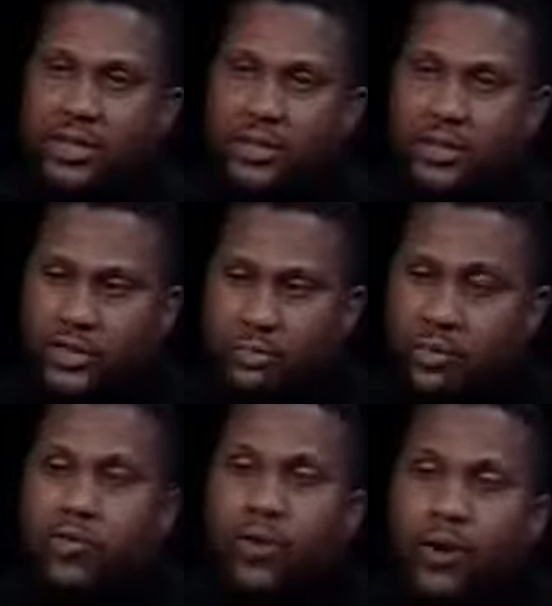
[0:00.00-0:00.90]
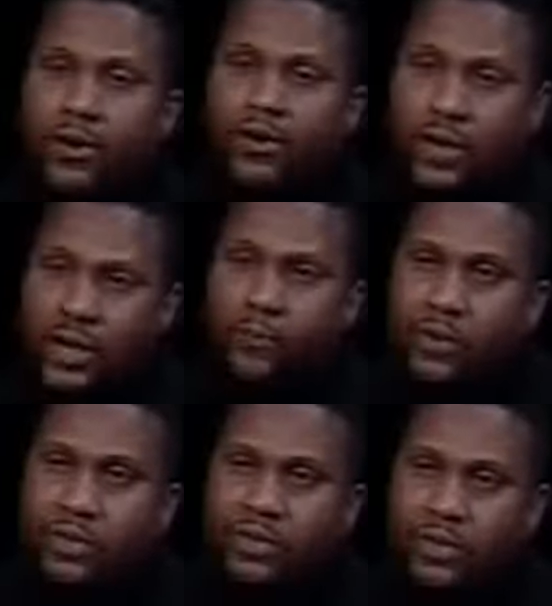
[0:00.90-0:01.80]
to move on us if we
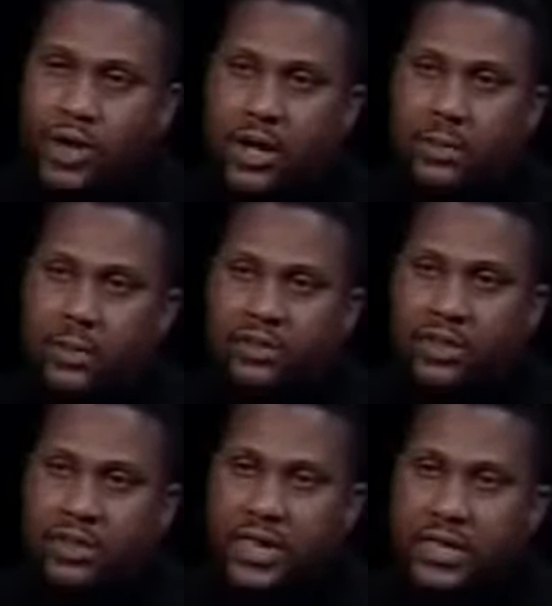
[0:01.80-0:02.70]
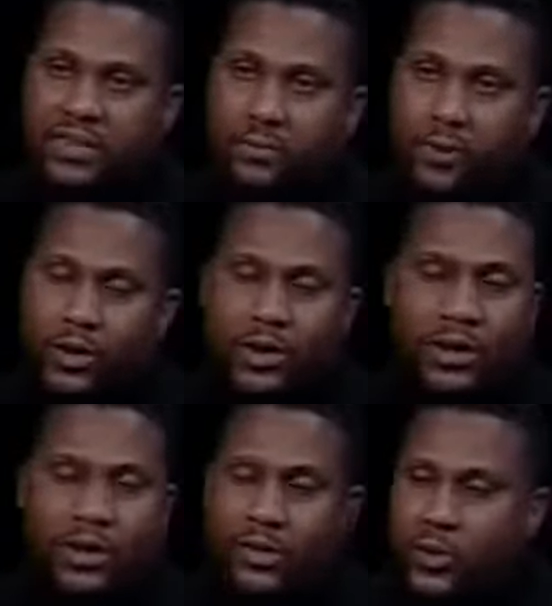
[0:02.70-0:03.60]
mentioned CompUSA that next morning.
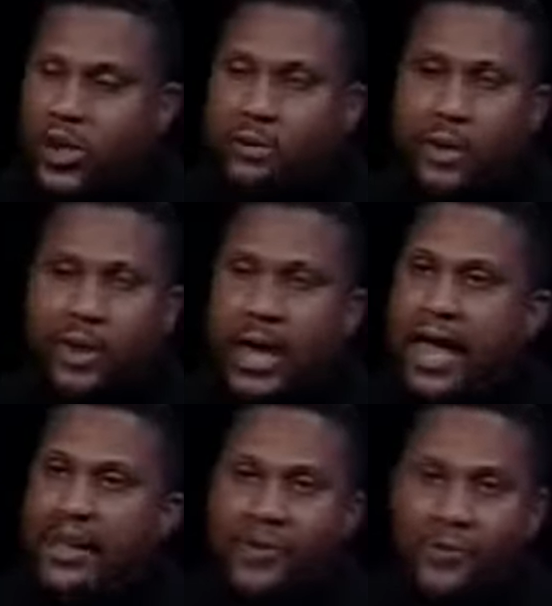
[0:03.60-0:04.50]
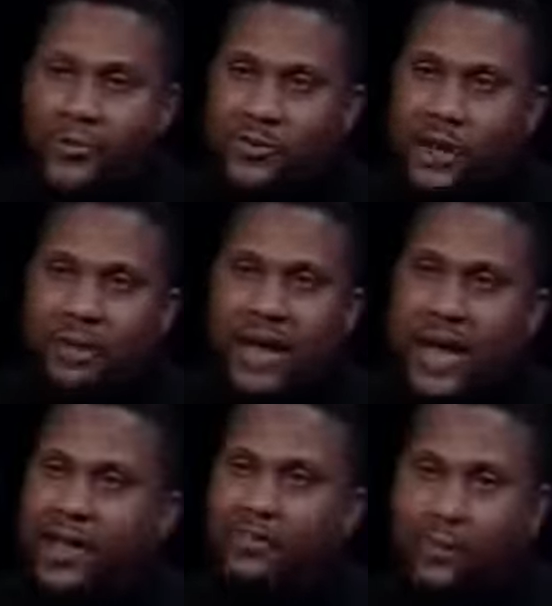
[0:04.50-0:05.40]
Talk about high noon. Talk about
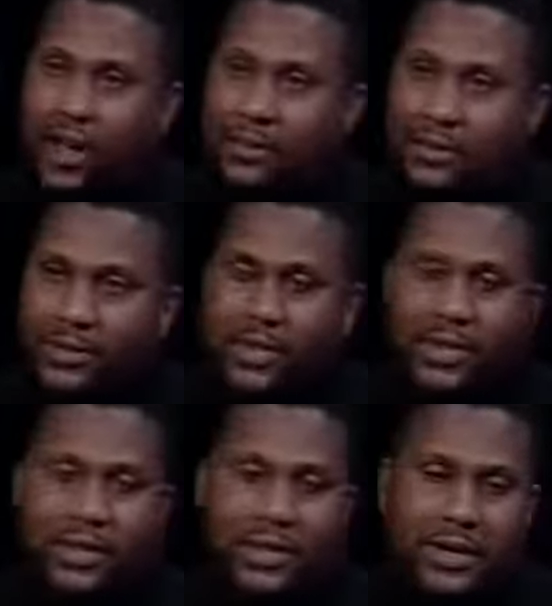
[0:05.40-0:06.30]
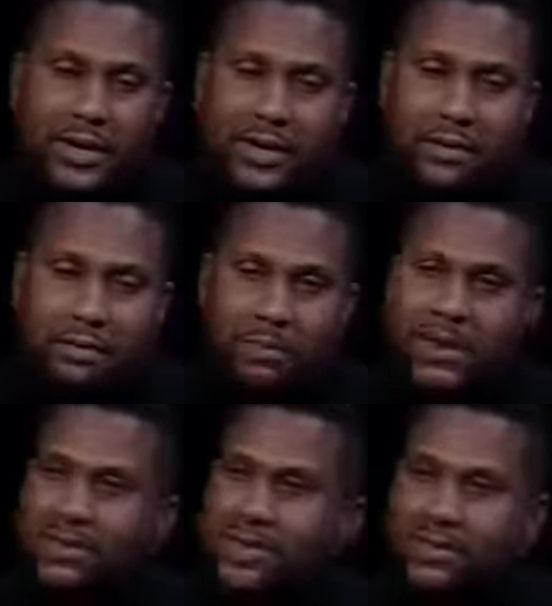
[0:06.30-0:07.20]
high drama. Uh,
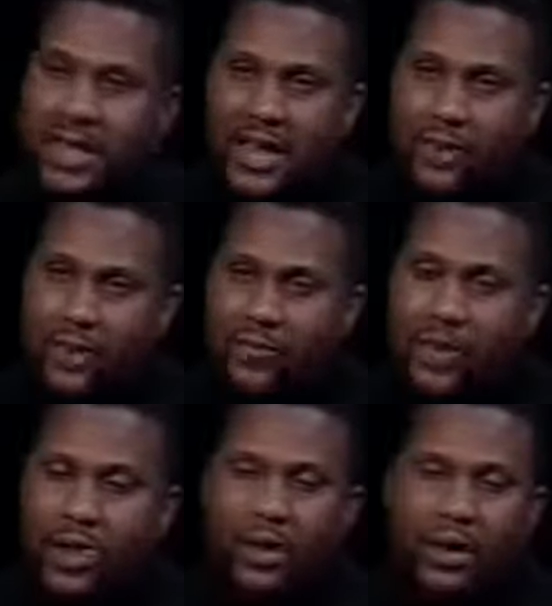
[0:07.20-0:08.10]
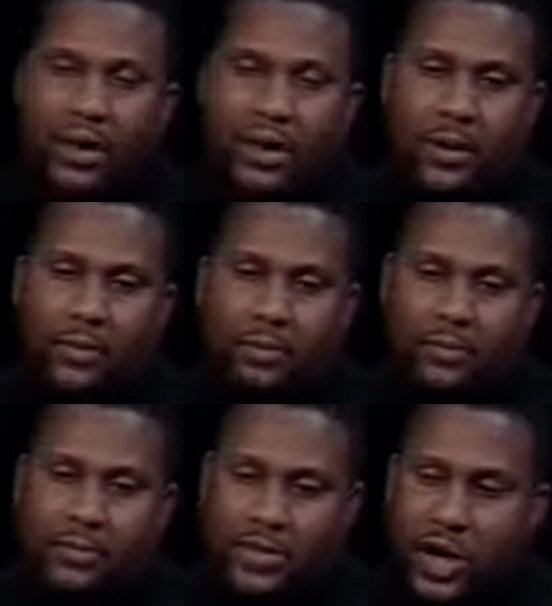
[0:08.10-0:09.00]
Mexican standoff. Um,
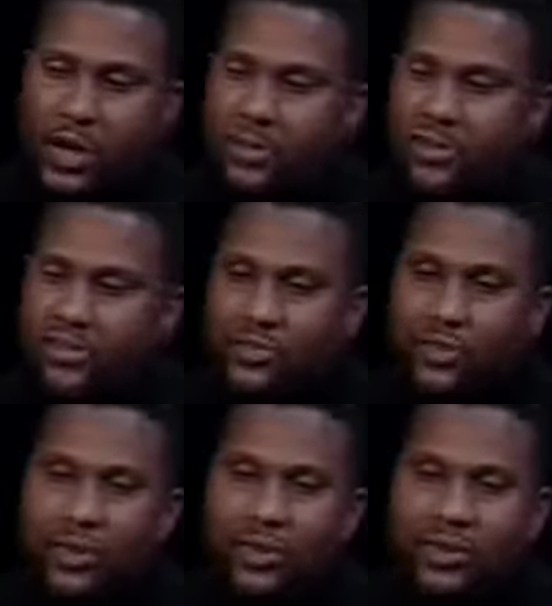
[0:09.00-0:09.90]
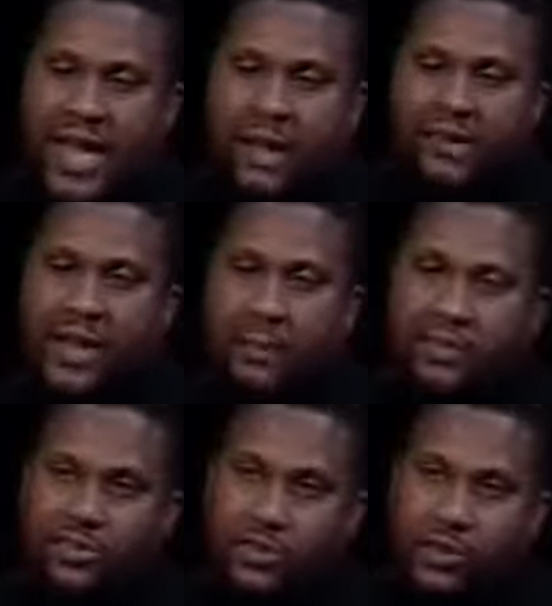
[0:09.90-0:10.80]
Tom is in the studio in Dallas. I'm in
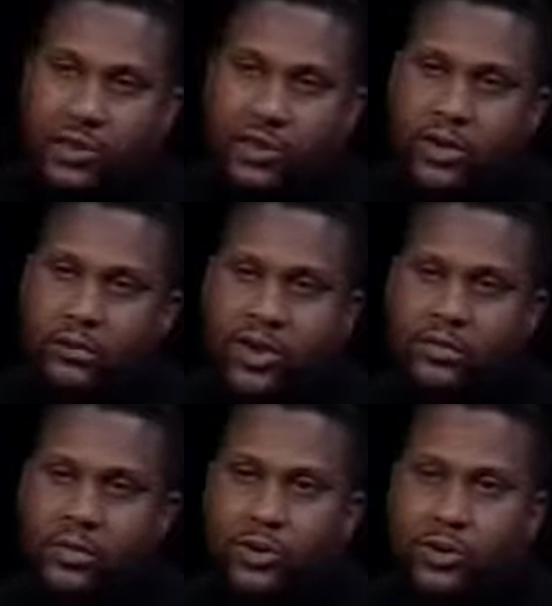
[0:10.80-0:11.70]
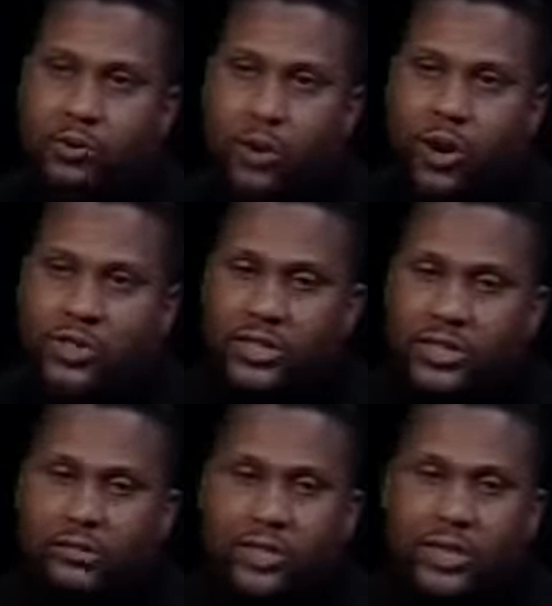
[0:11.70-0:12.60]
the studio here, my studio here in Washington.